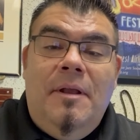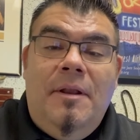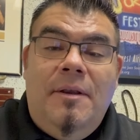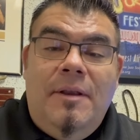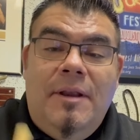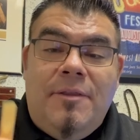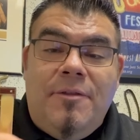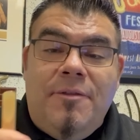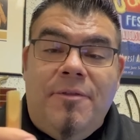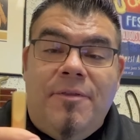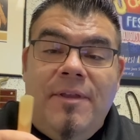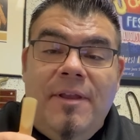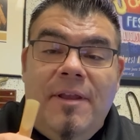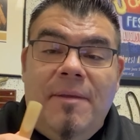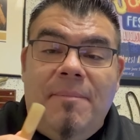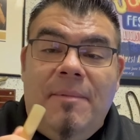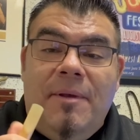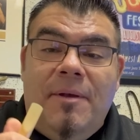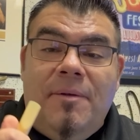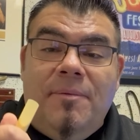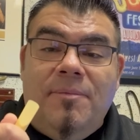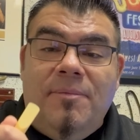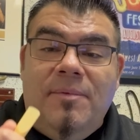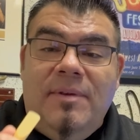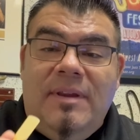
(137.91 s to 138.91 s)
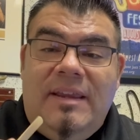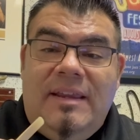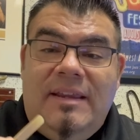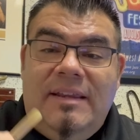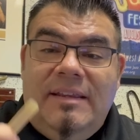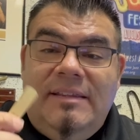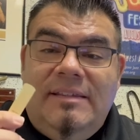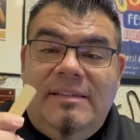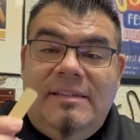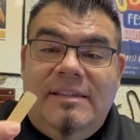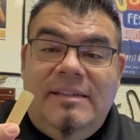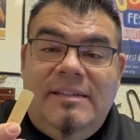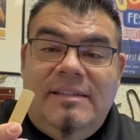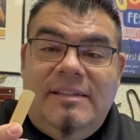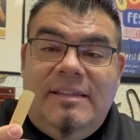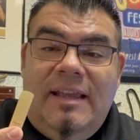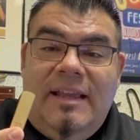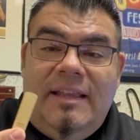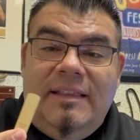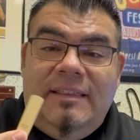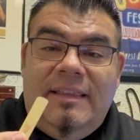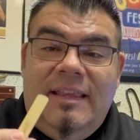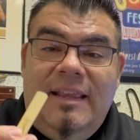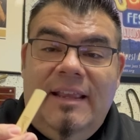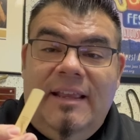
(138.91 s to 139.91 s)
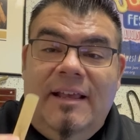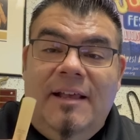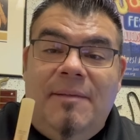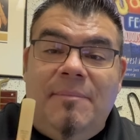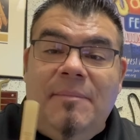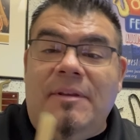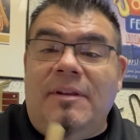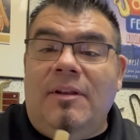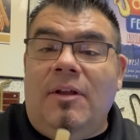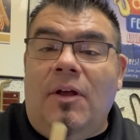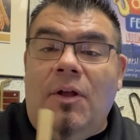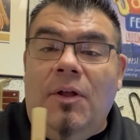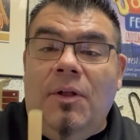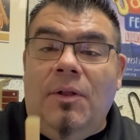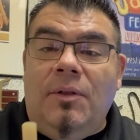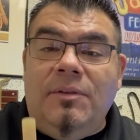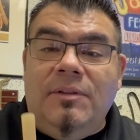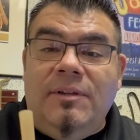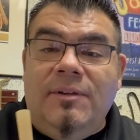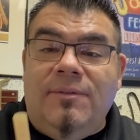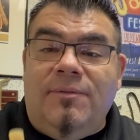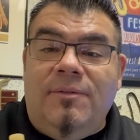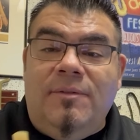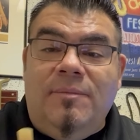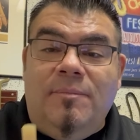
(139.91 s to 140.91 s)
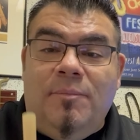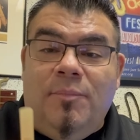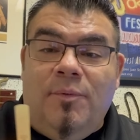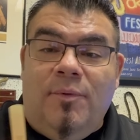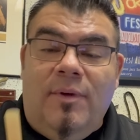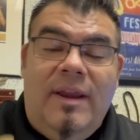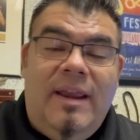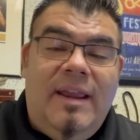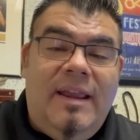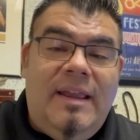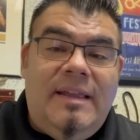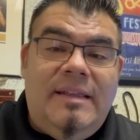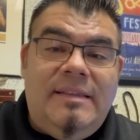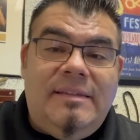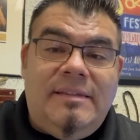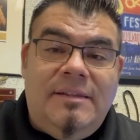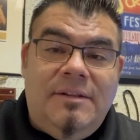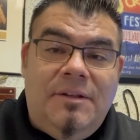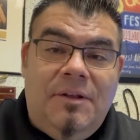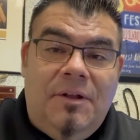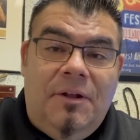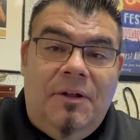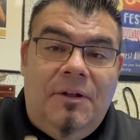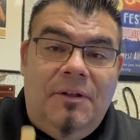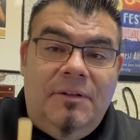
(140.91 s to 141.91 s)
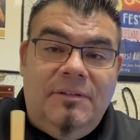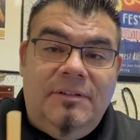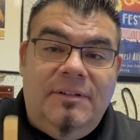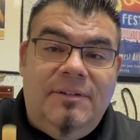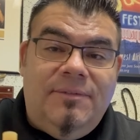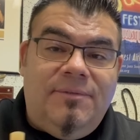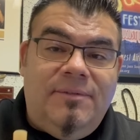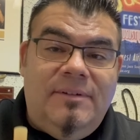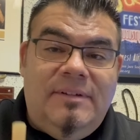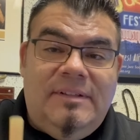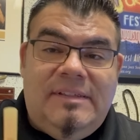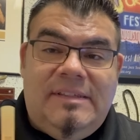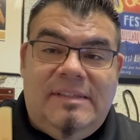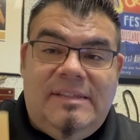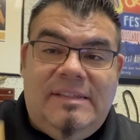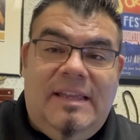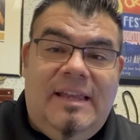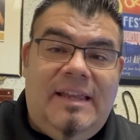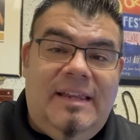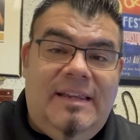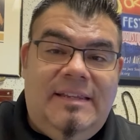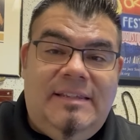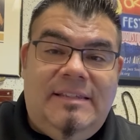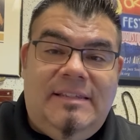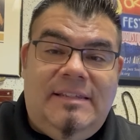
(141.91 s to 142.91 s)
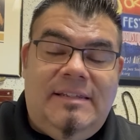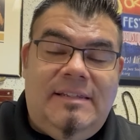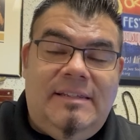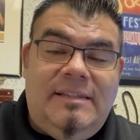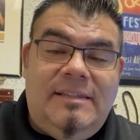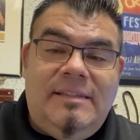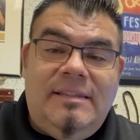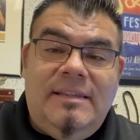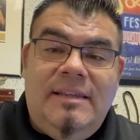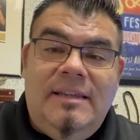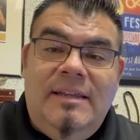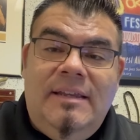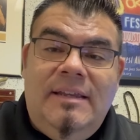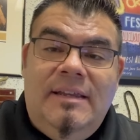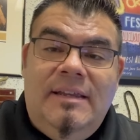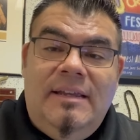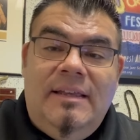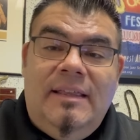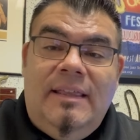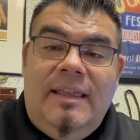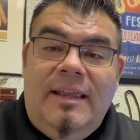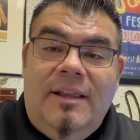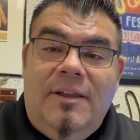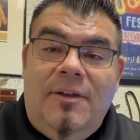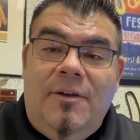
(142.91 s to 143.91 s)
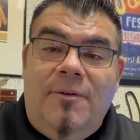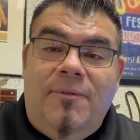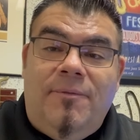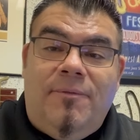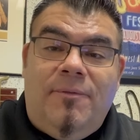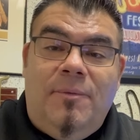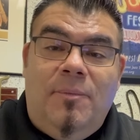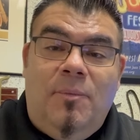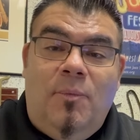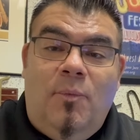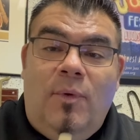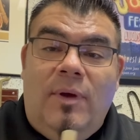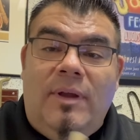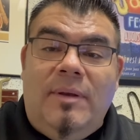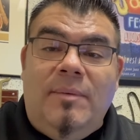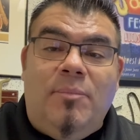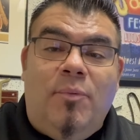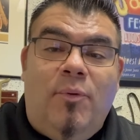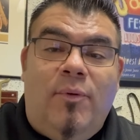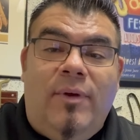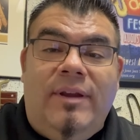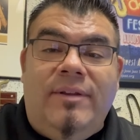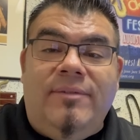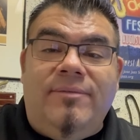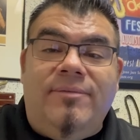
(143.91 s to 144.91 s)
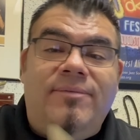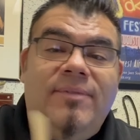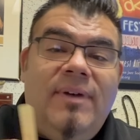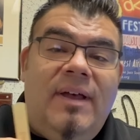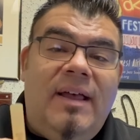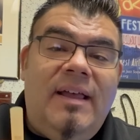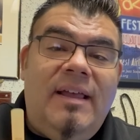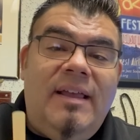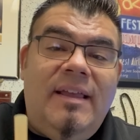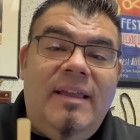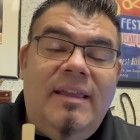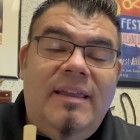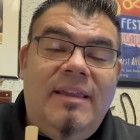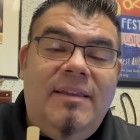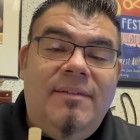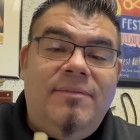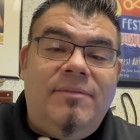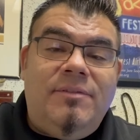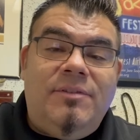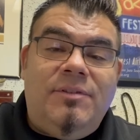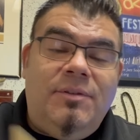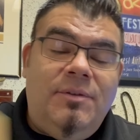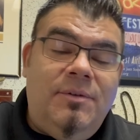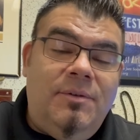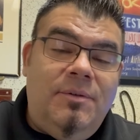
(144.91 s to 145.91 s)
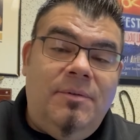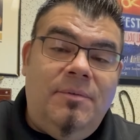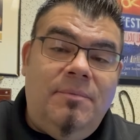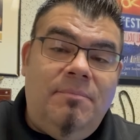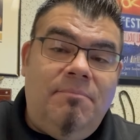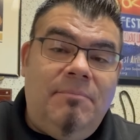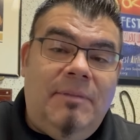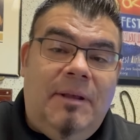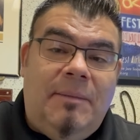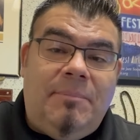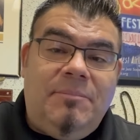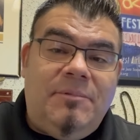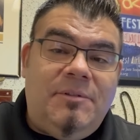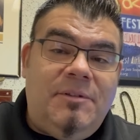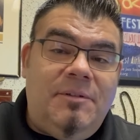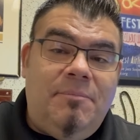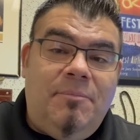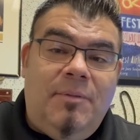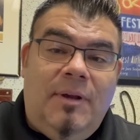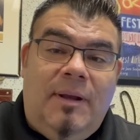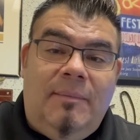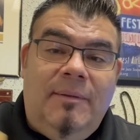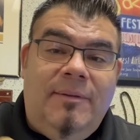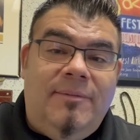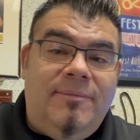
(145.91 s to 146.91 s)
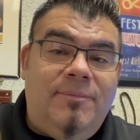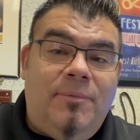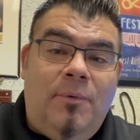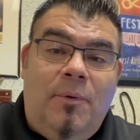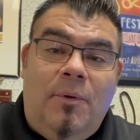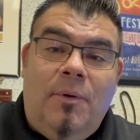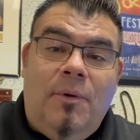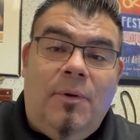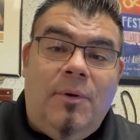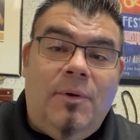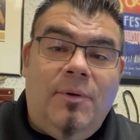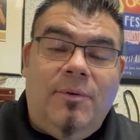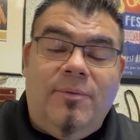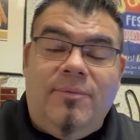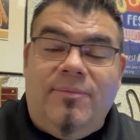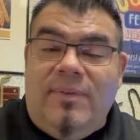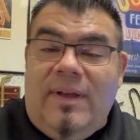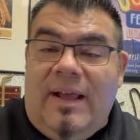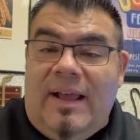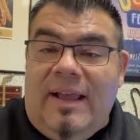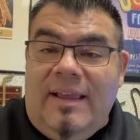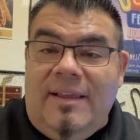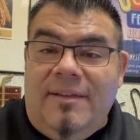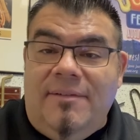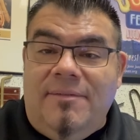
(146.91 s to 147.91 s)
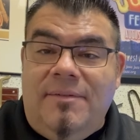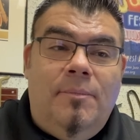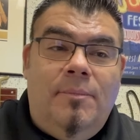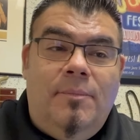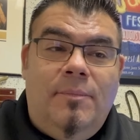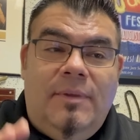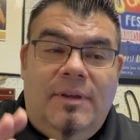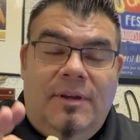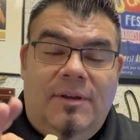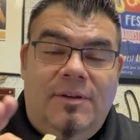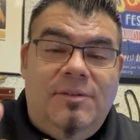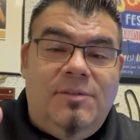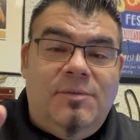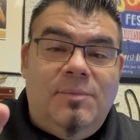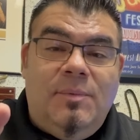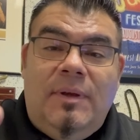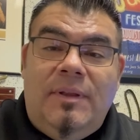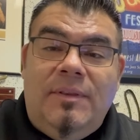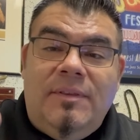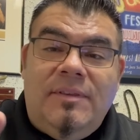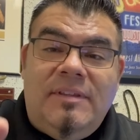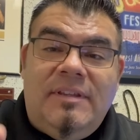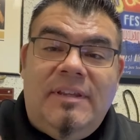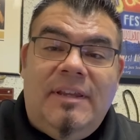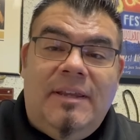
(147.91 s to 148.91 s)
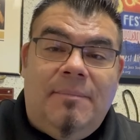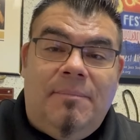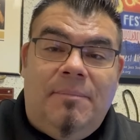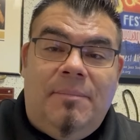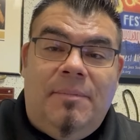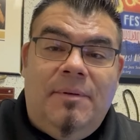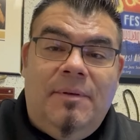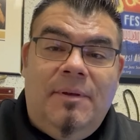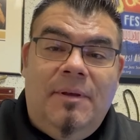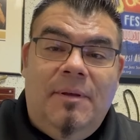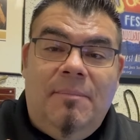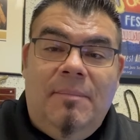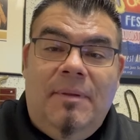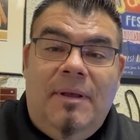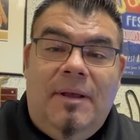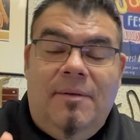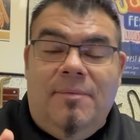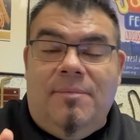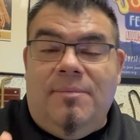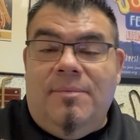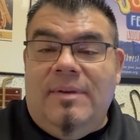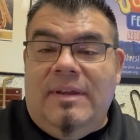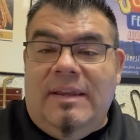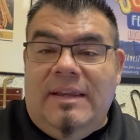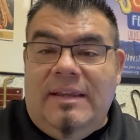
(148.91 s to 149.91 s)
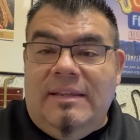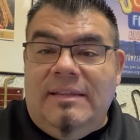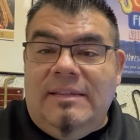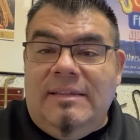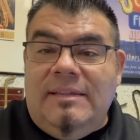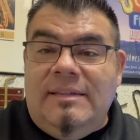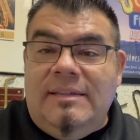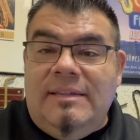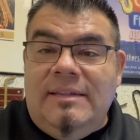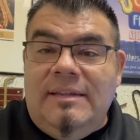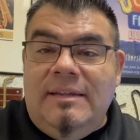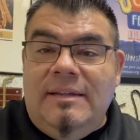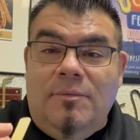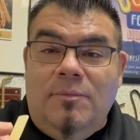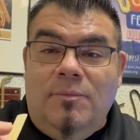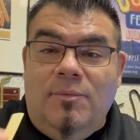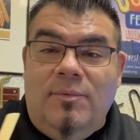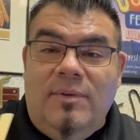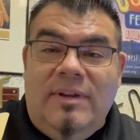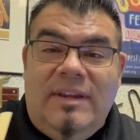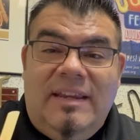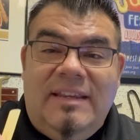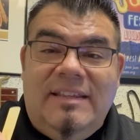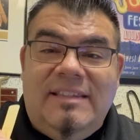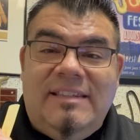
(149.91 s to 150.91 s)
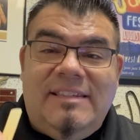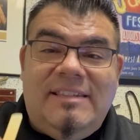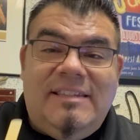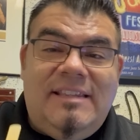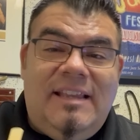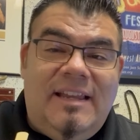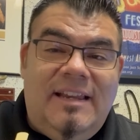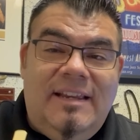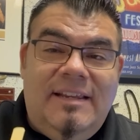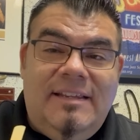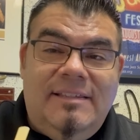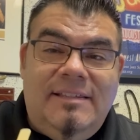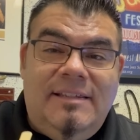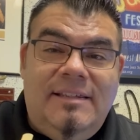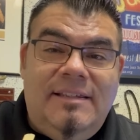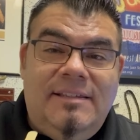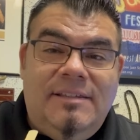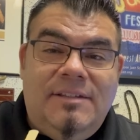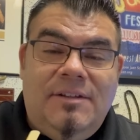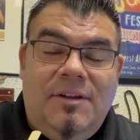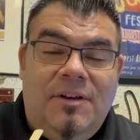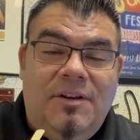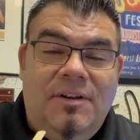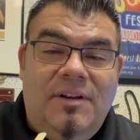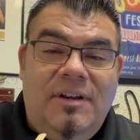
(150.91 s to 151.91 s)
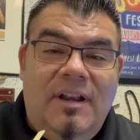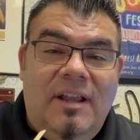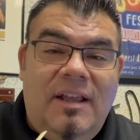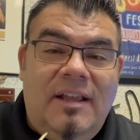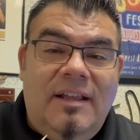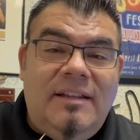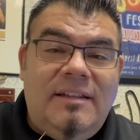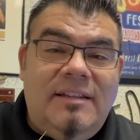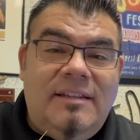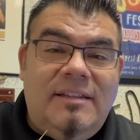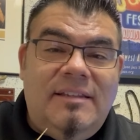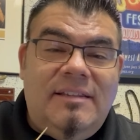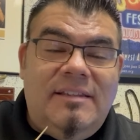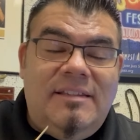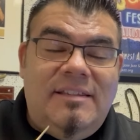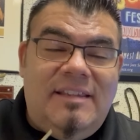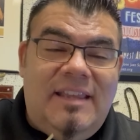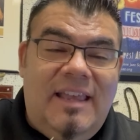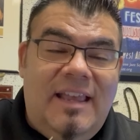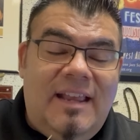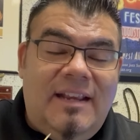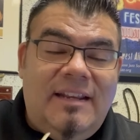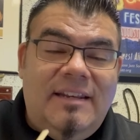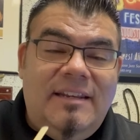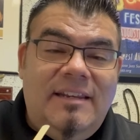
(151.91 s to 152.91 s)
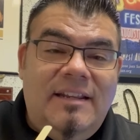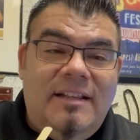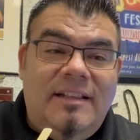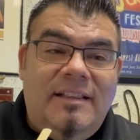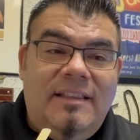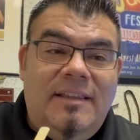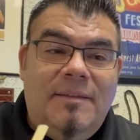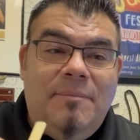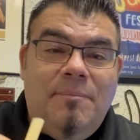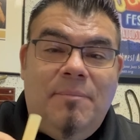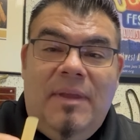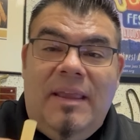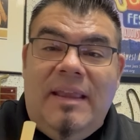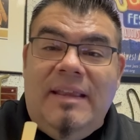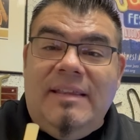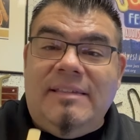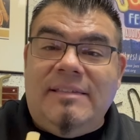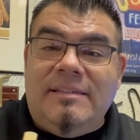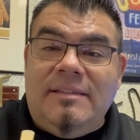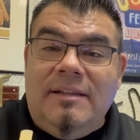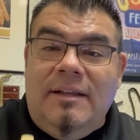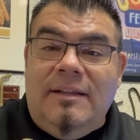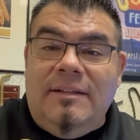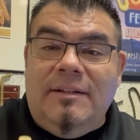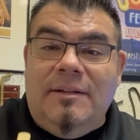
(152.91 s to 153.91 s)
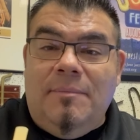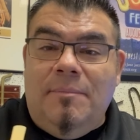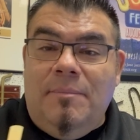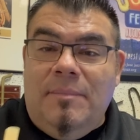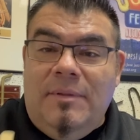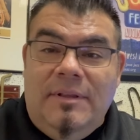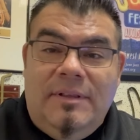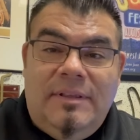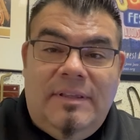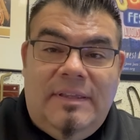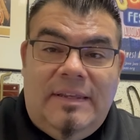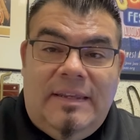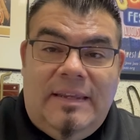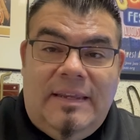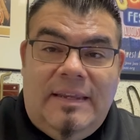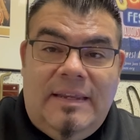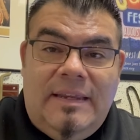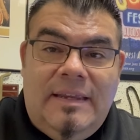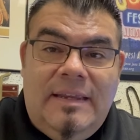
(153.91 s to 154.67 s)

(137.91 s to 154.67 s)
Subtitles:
Another thing about reeds is that they come in all different brands and all different sizes. They go from 1.5 to up to probably 4 or 5. Here's one tip about reeds. Reed sizes are not technically based on ability.